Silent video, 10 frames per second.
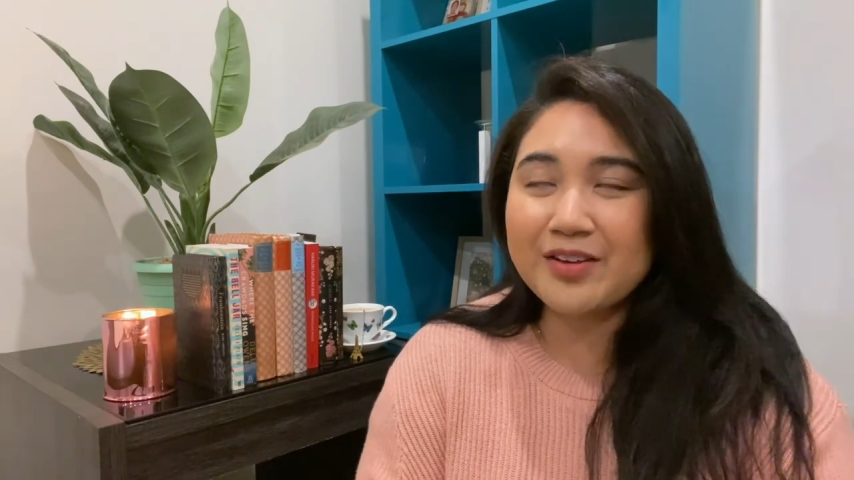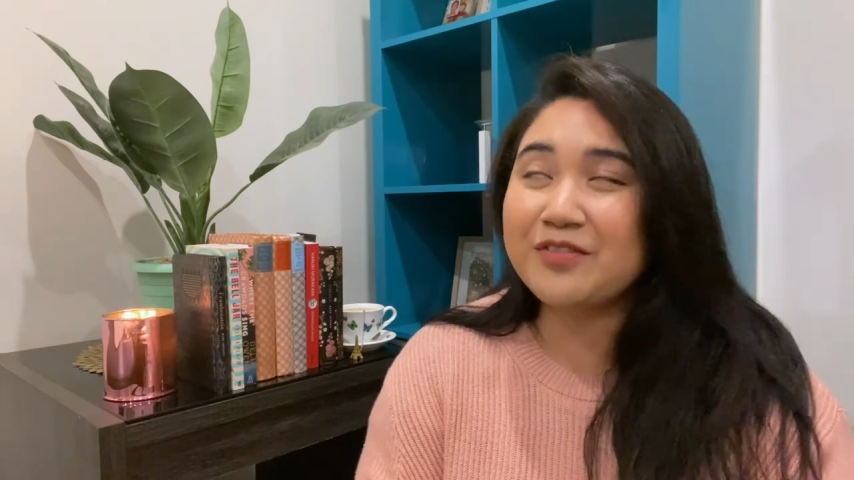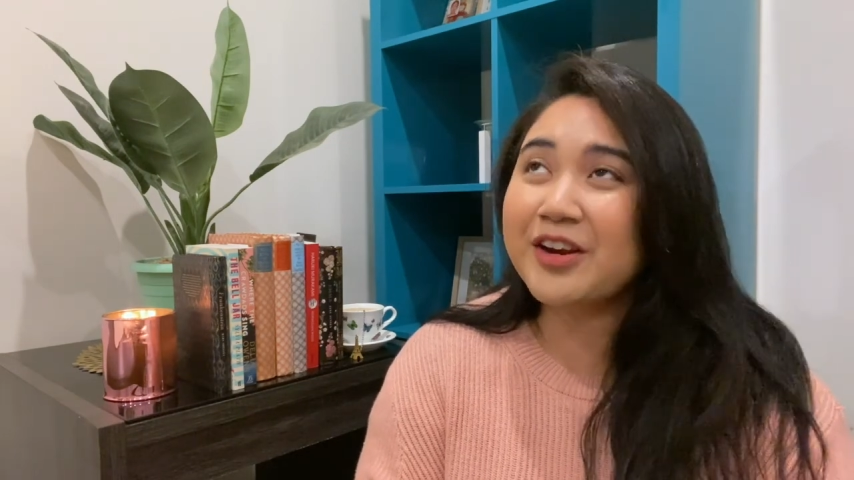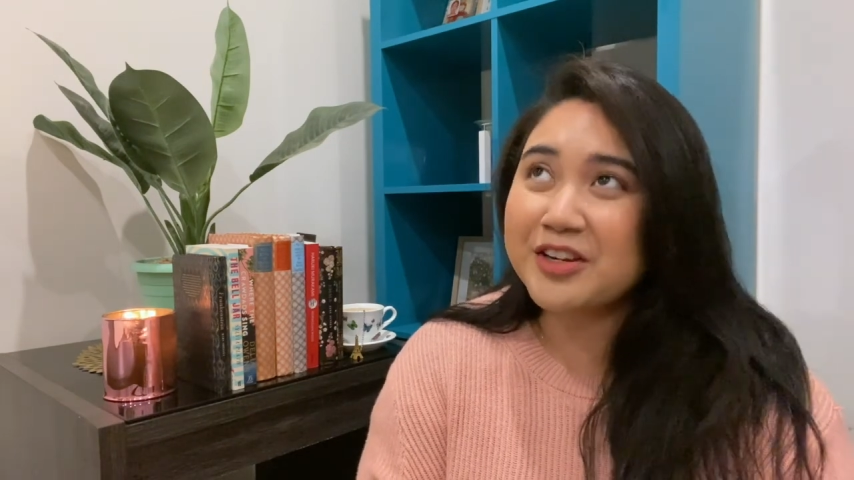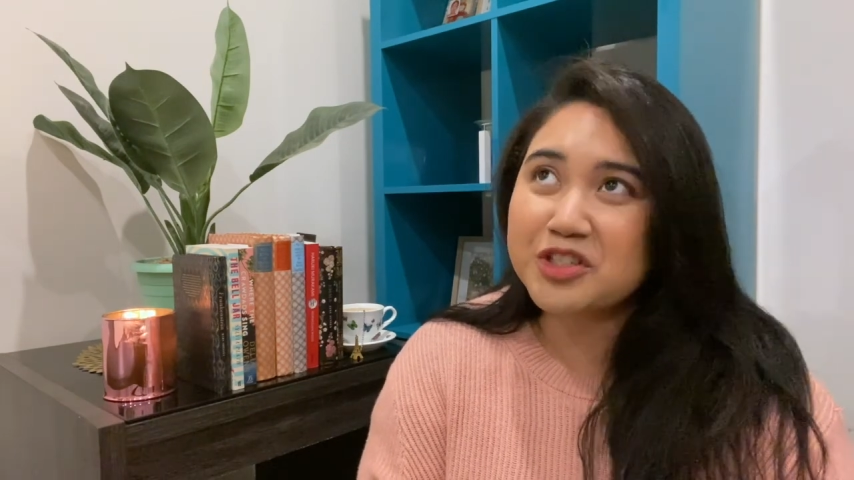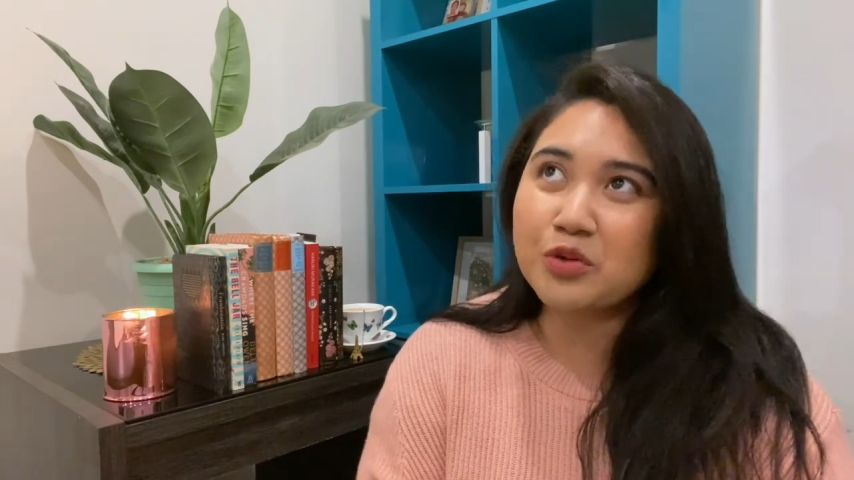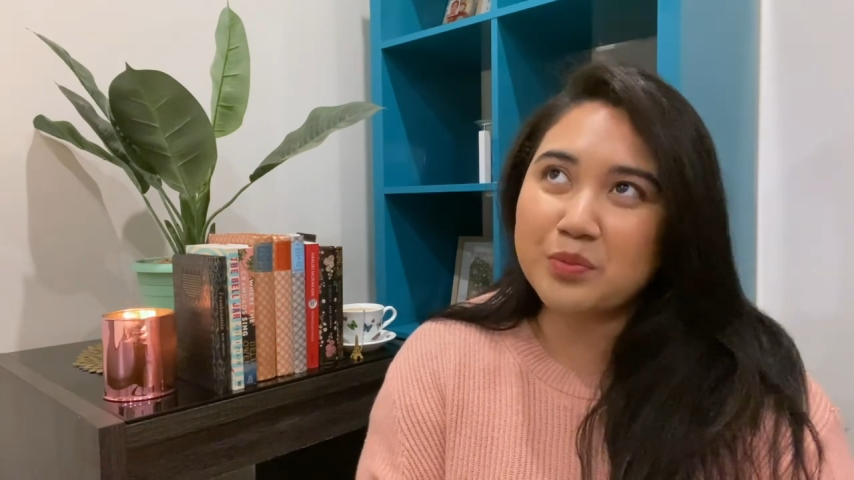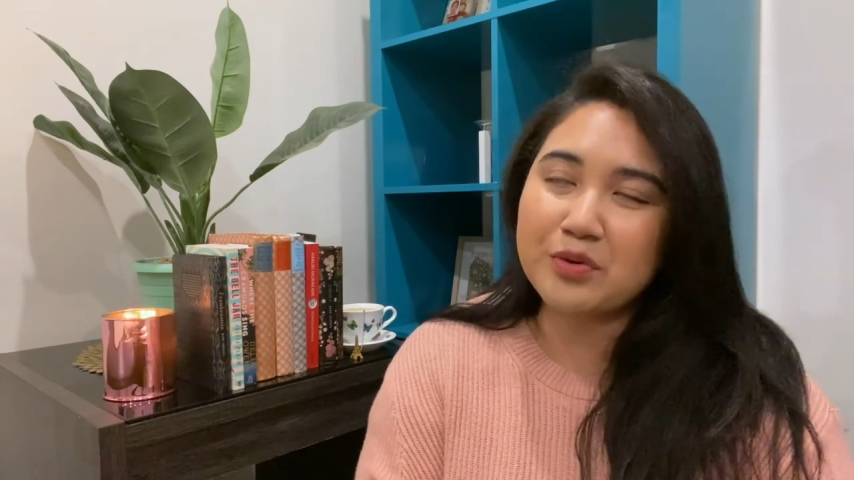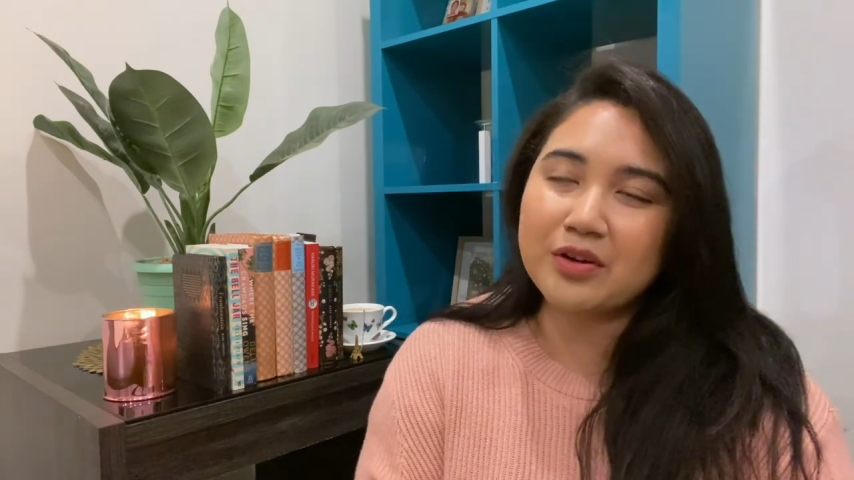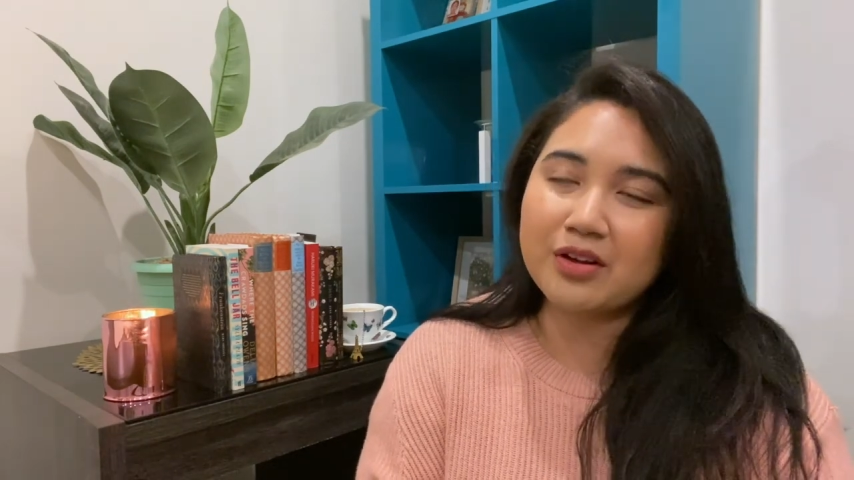a very
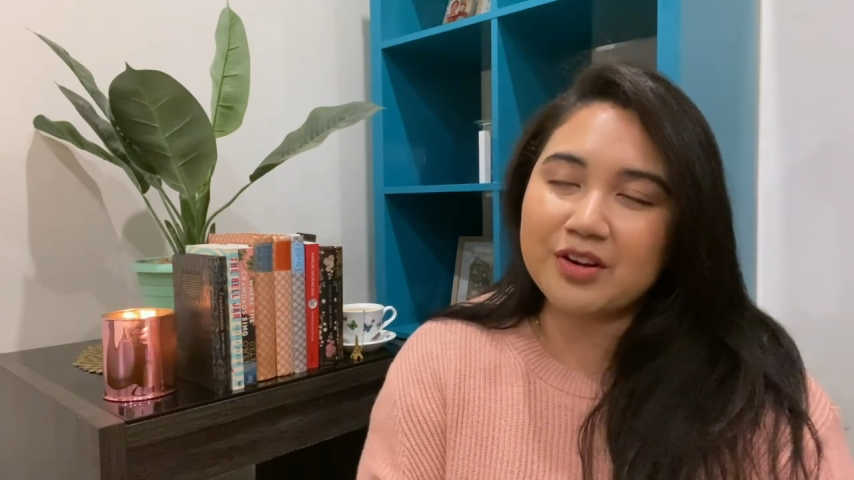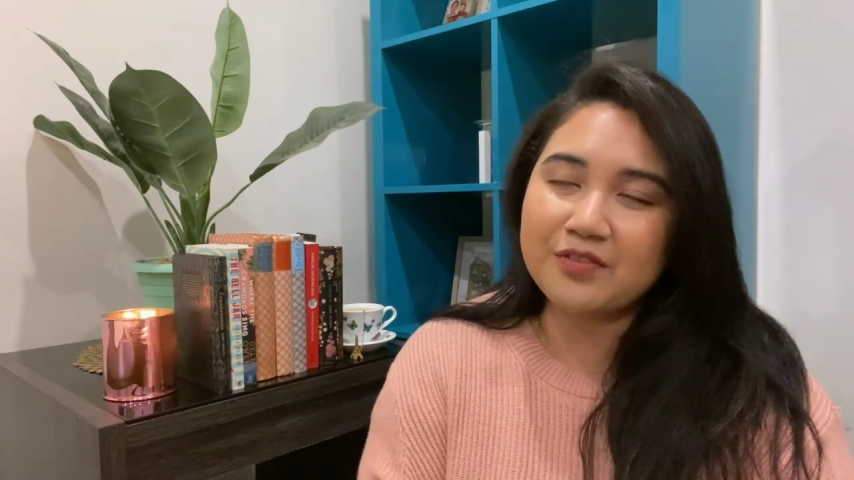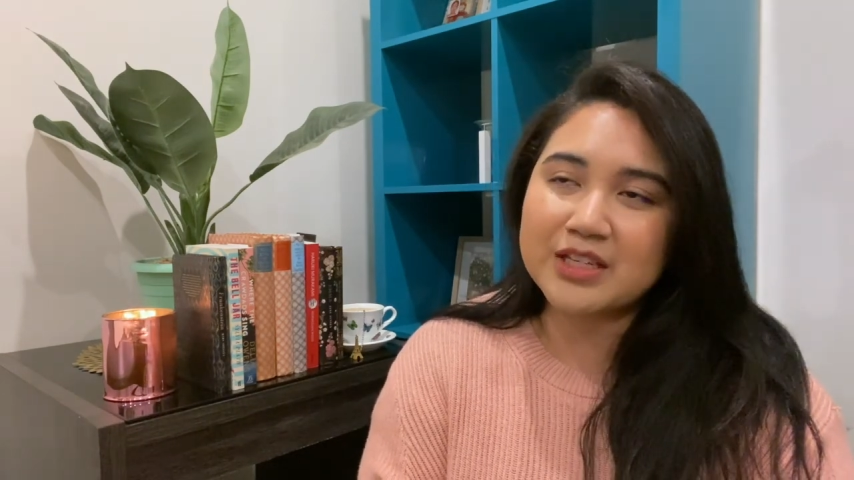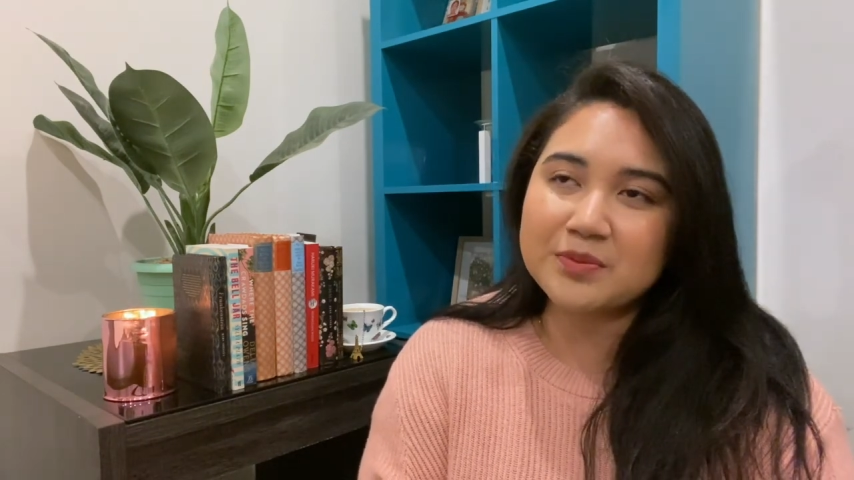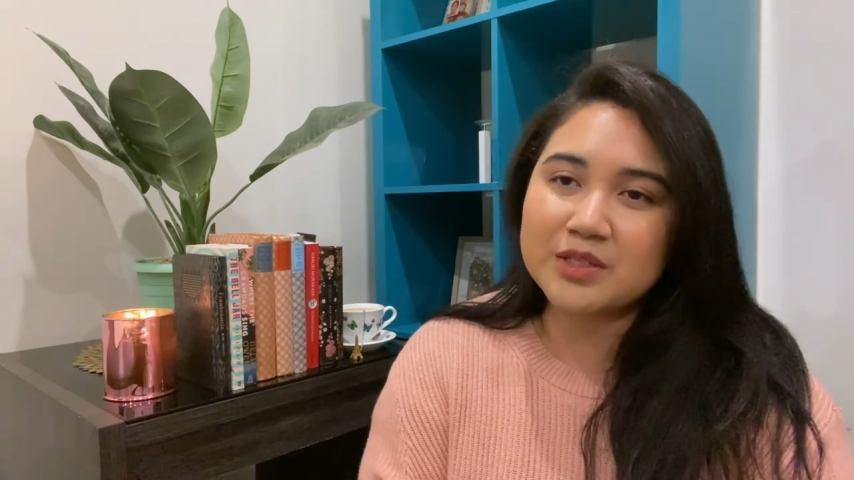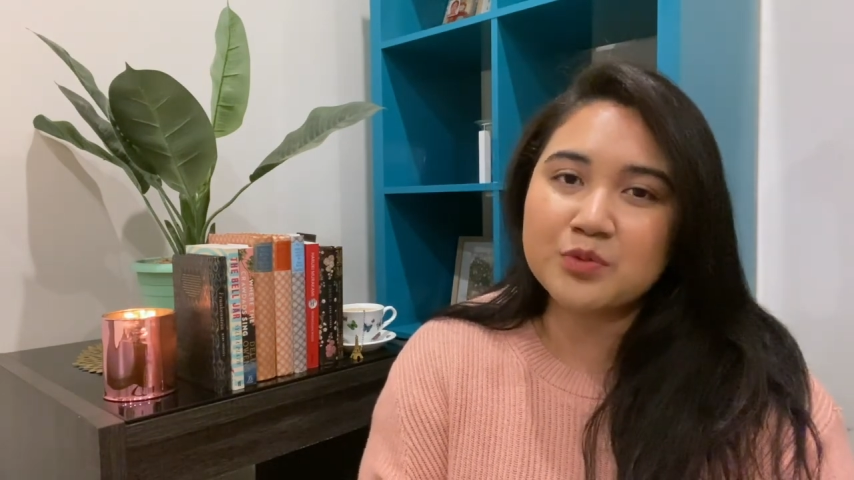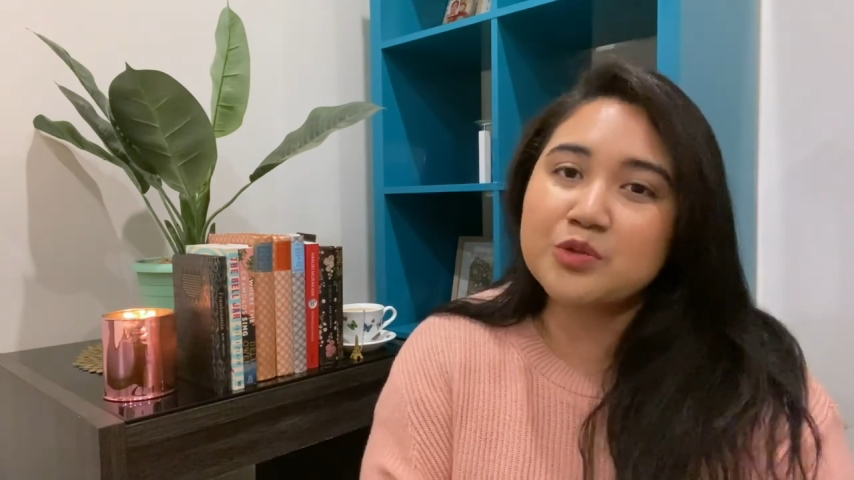short book on investments,